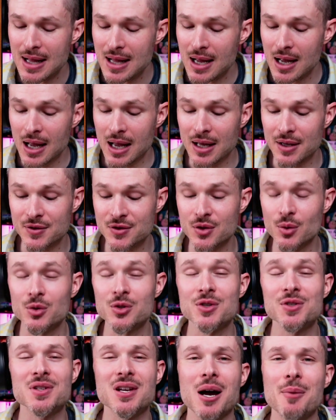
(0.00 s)
And so it
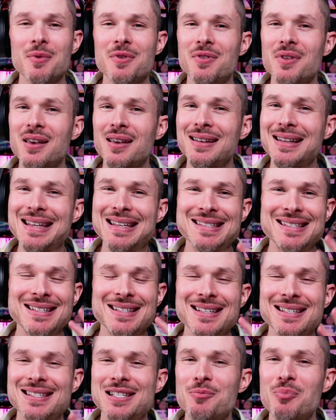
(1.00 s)
just got me thinking, it
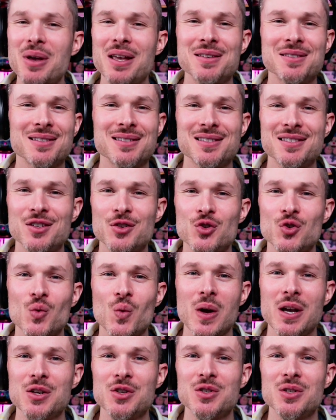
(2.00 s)
just depends on the
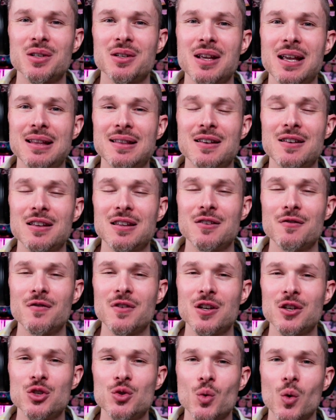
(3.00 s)
situation and the
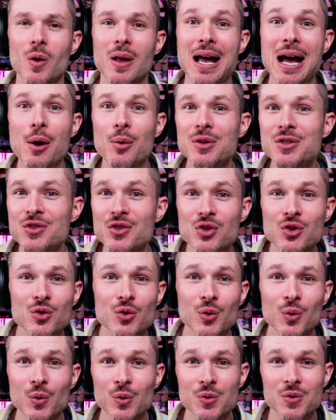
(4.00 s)
individual, how it's
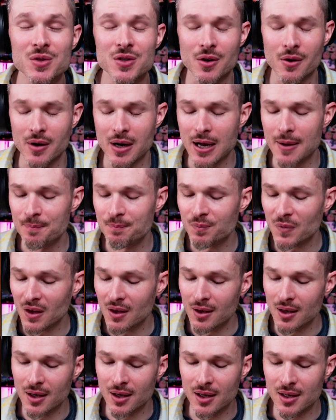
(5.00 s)
used, all right?
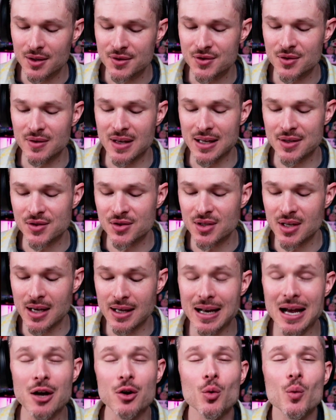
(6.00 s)
Uh, so that said,
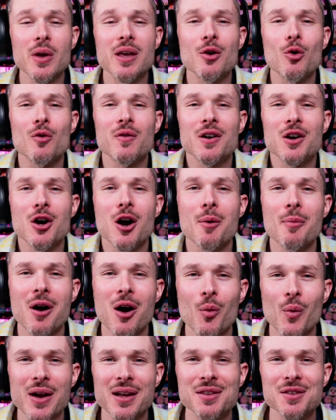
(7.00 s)
how do we overcome our
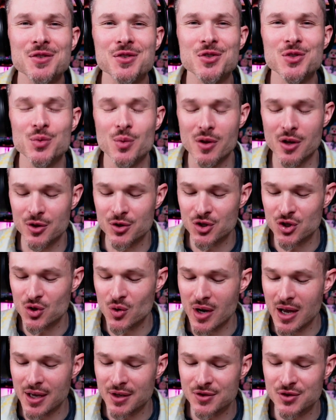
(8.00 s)
weaknesses with our
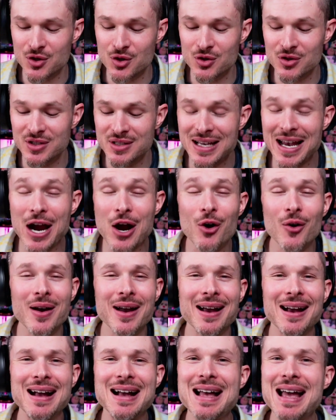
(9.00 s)
strengths? You're
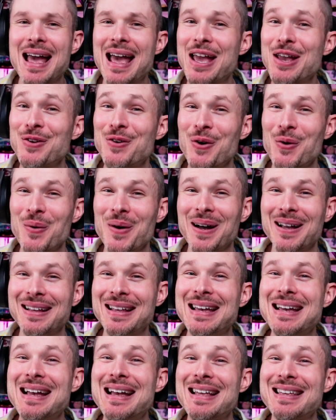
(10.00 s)
daring. Hey, you know what?
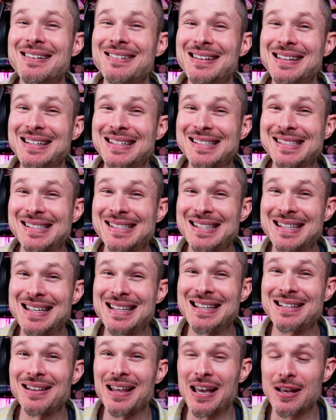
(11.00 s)
You're going to
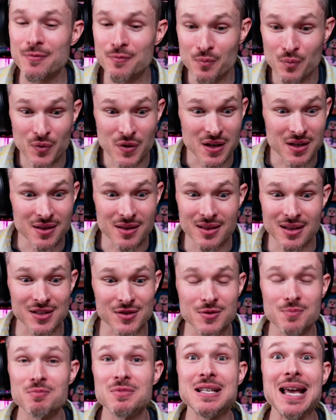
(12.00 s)
see like the, this
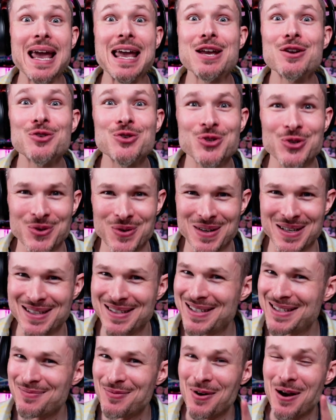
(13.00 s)

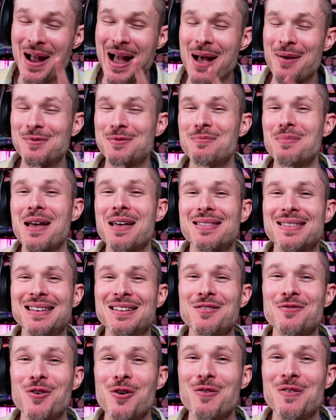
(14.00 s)
dangerous, perhaps, method
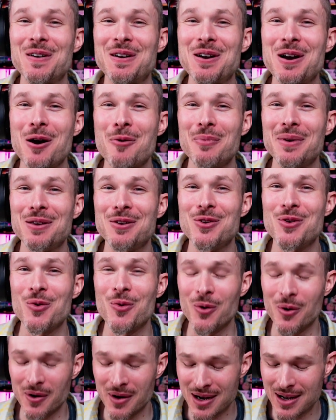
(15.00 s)
of overcoming
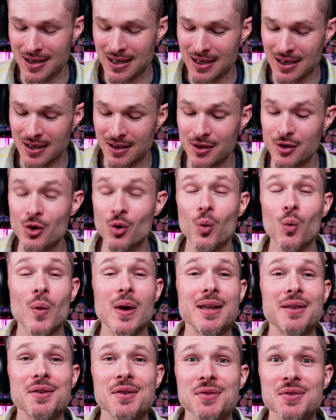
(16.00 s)
your, uh, your
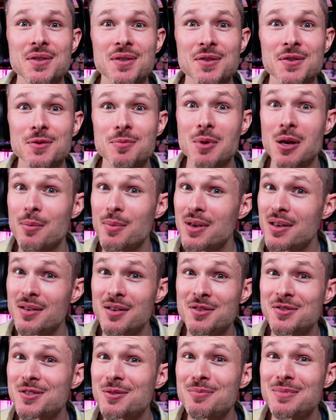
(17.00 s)
weaknesses. Maybe
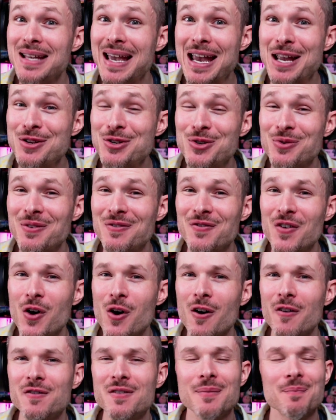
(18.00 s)
there's some danger
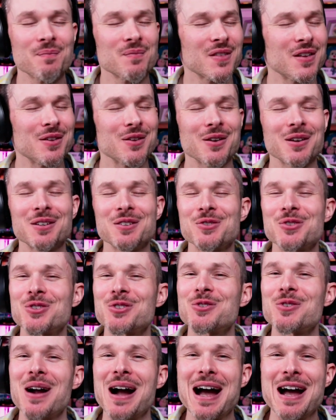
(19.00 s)
involved. You're going to
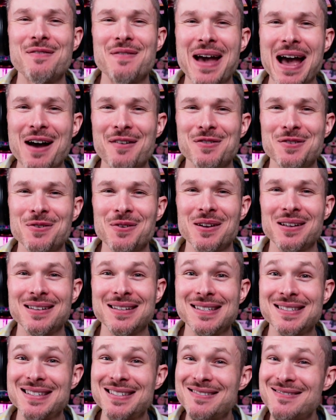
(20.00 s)
strive after it
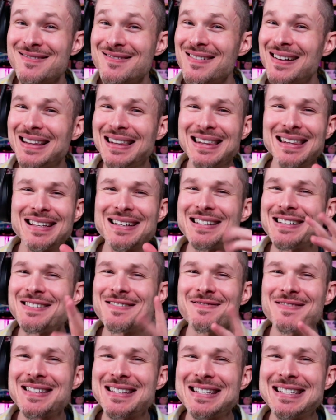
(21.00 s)
because you
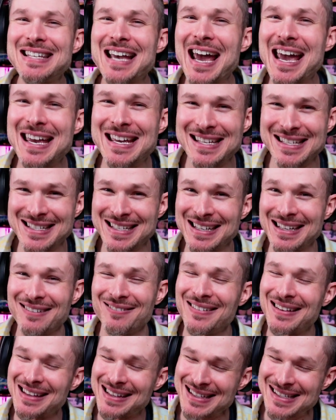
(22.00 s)
love the danger.
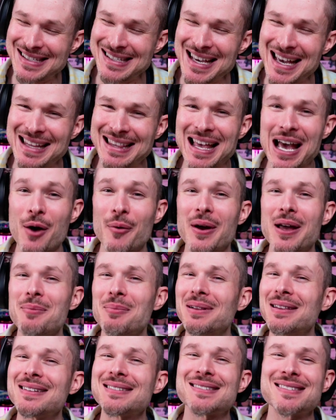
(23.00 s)
Well, they didn't say it that way,
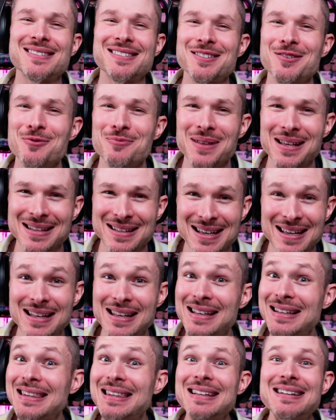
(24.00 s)
but let's assume they did.
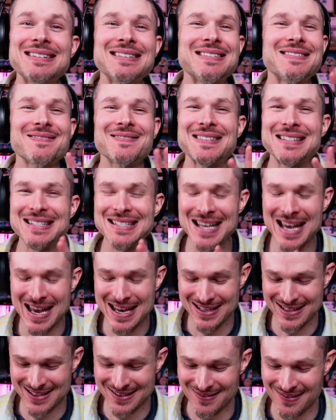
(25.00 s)
You love the
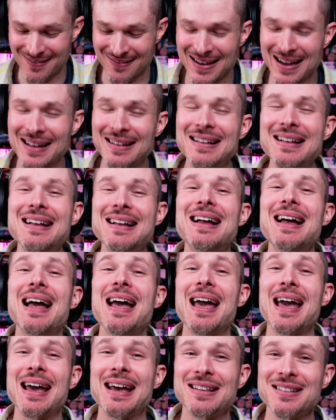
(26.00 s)
danger, all right?
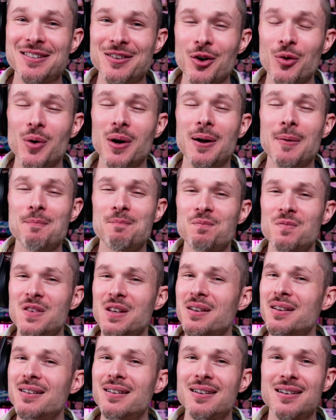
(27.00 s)
And you know what? You're
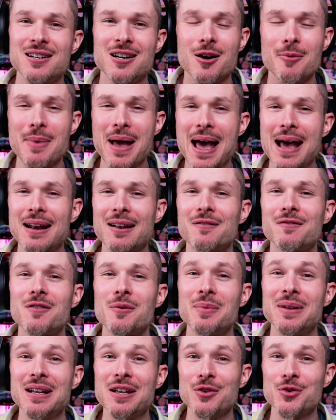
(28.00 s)
going to come at it from
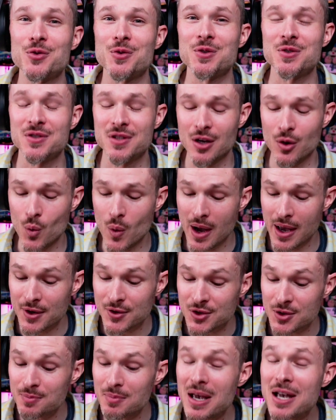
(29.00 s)
an interesting way,
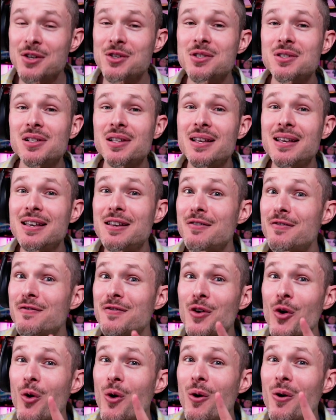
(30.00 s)
especially if
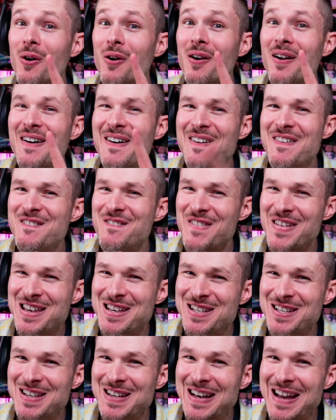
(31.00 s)
you're a
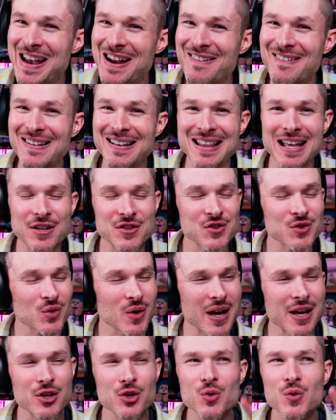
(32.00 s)
visionary. That's
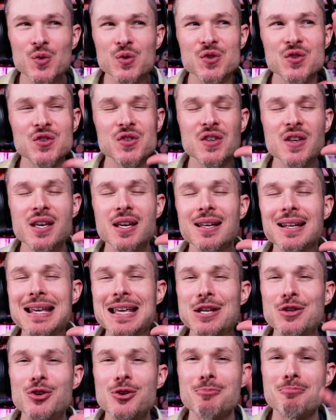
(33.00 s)
right. You see it
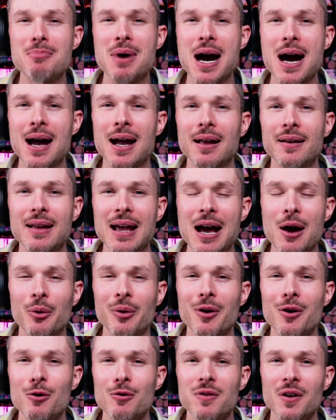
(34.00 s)
in your mind how to
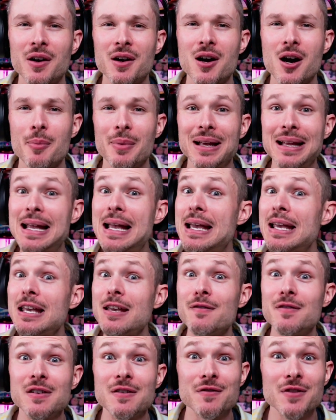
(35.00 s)
overcome it,
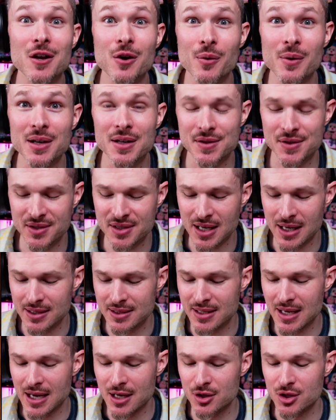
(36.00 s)
even if there is said
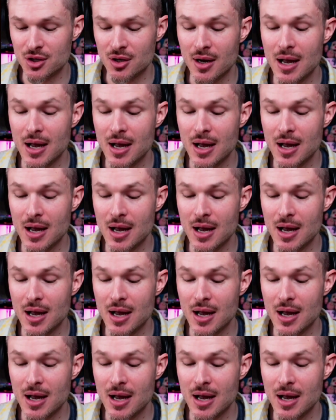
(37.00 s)
danger.